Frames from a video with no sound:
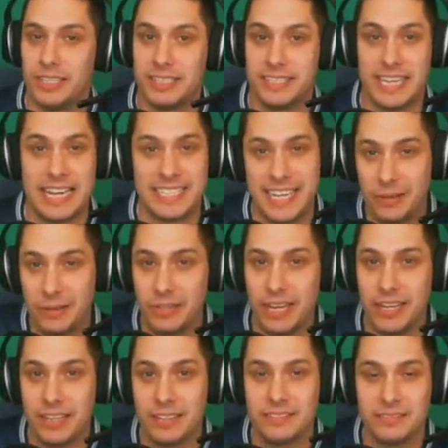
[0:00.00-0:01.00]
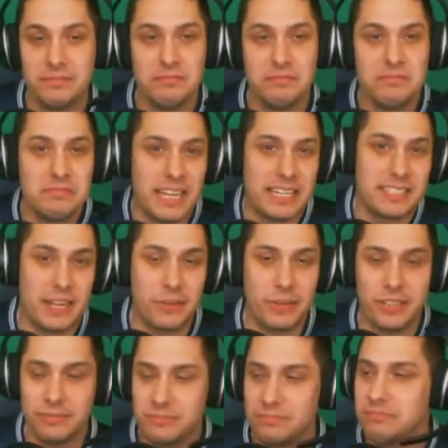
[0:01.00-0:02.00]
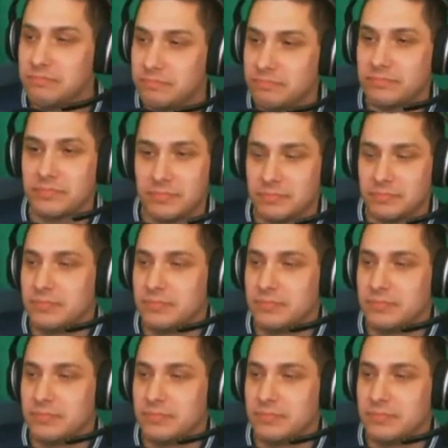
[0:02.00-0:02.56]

Does that yeah, sound like a... That, that sounds sound wonderful good? to me.